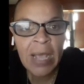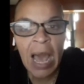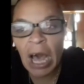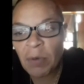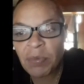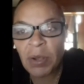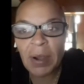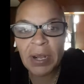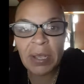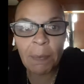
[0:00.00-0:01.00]
Help the
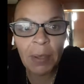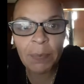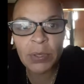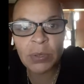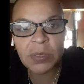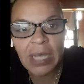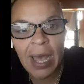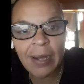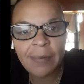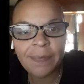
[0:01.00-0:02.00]
American people, you
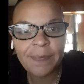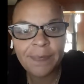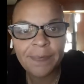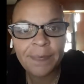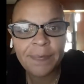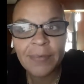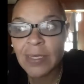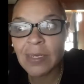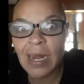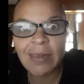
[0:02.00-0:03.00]
said.
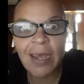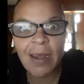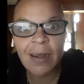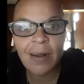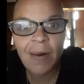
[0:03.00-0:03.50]
It's not there.